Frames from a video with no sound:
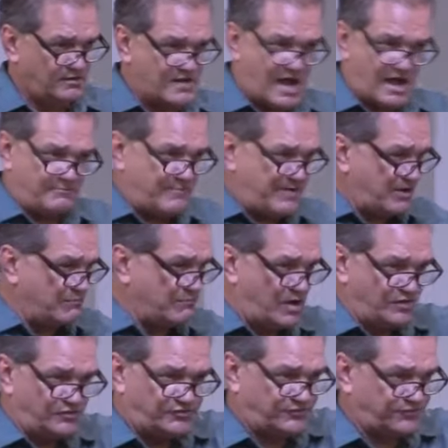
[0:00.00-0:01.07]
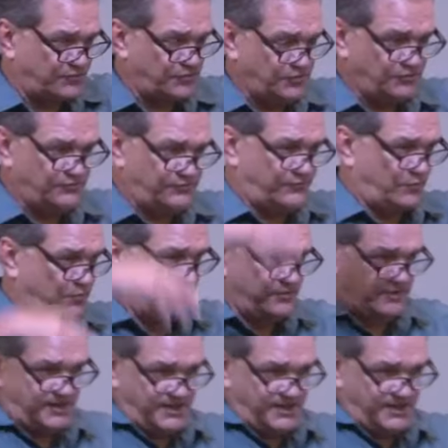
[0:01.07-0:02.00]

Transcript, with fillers: not bear much fruit for the